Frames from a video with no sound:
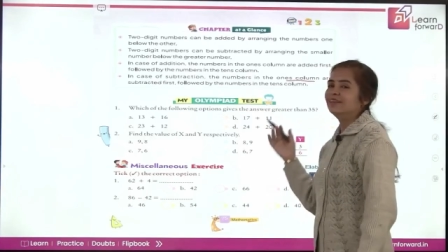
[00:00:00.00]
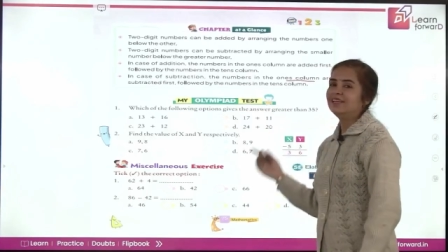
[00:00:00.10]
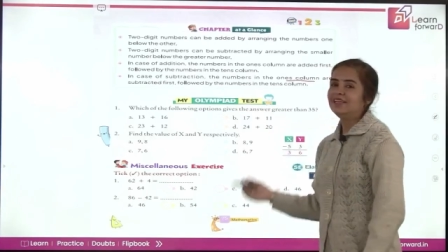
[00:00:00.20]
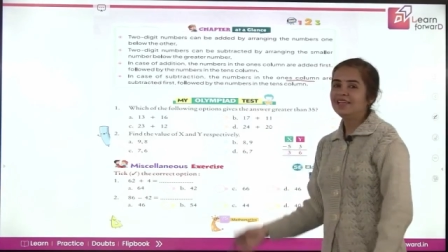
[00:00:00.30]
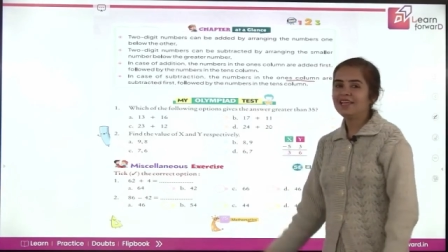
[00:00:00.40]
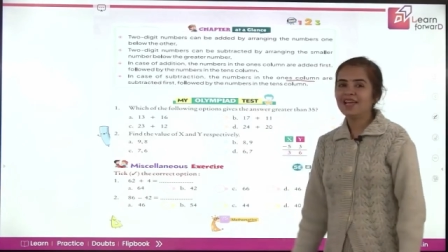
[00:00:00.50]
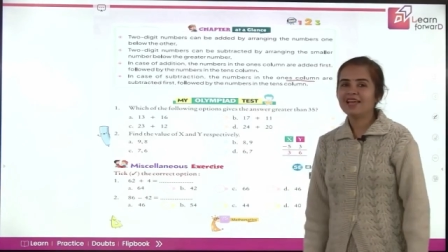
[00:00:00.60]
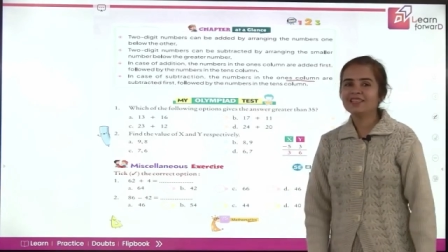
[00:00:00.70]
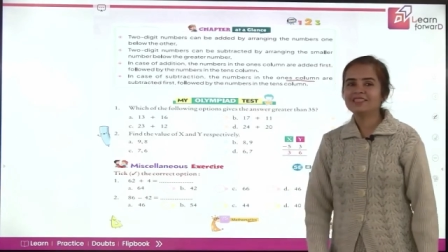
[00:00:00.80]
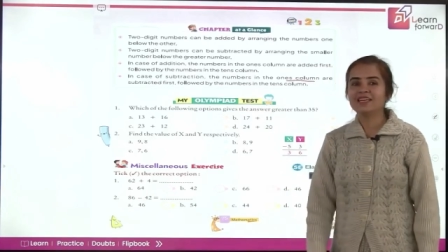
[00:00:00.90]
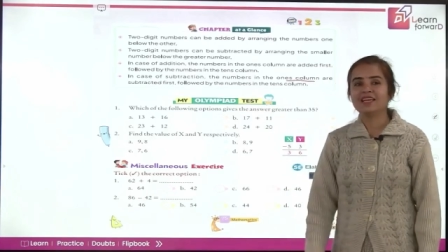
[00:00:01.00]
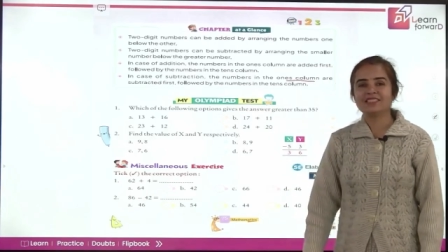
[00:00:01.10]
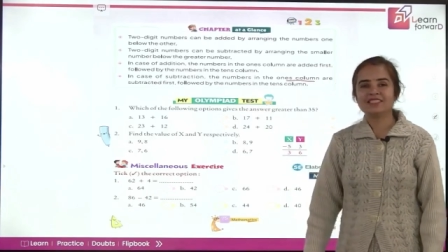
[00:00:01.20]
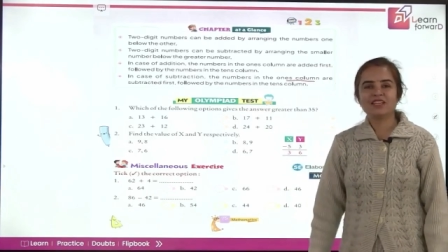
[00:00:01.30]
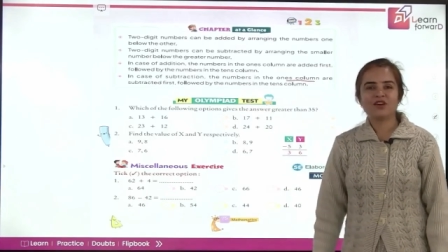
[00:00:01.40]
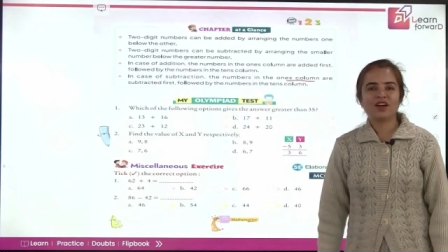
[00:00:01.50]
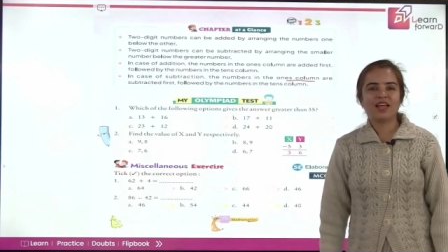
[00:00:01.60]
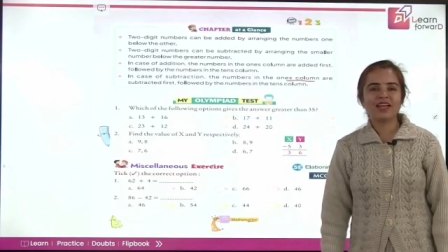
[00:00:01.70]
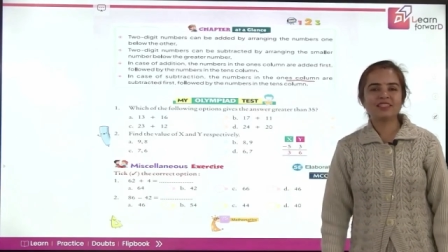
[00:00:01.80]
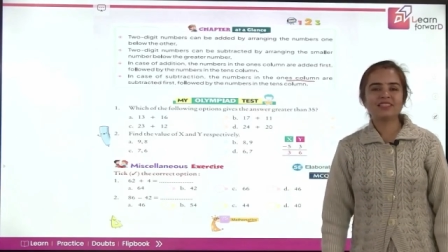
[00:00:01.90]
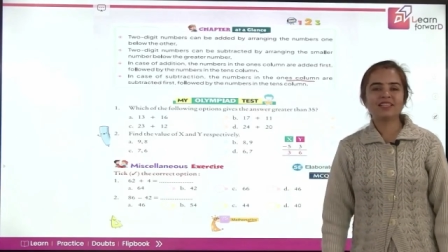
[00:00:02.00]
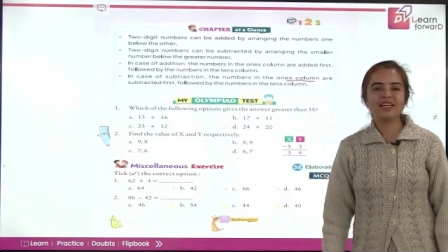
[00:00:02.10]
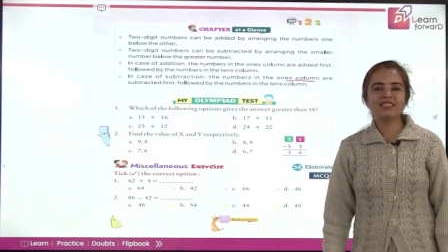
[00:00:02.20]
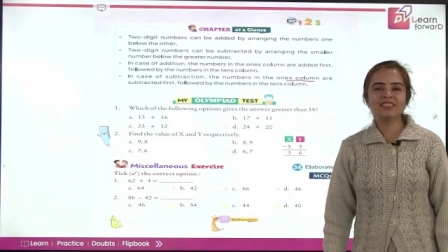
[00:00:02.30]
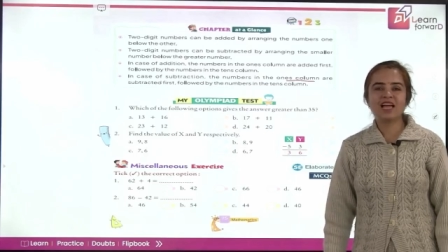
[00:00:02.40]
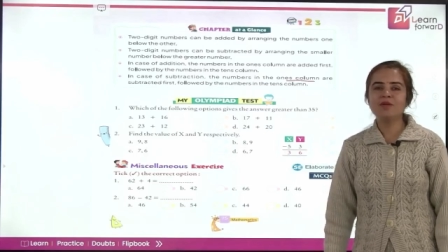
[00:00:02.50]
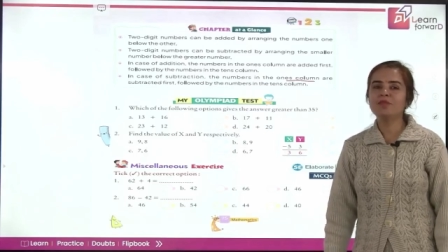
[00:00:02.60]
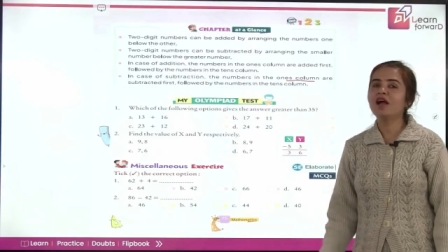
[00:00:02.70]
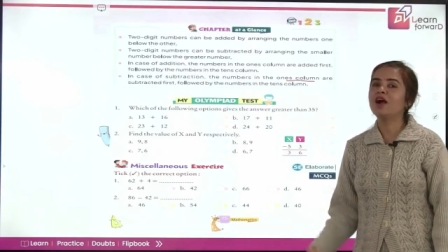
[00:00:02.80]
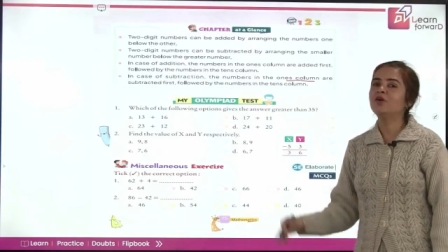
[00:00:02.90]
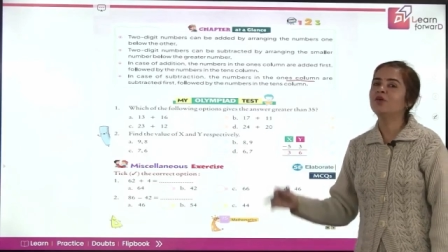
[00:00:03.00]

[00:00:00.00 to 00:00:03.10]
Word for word: Yes, it's your exercise time now.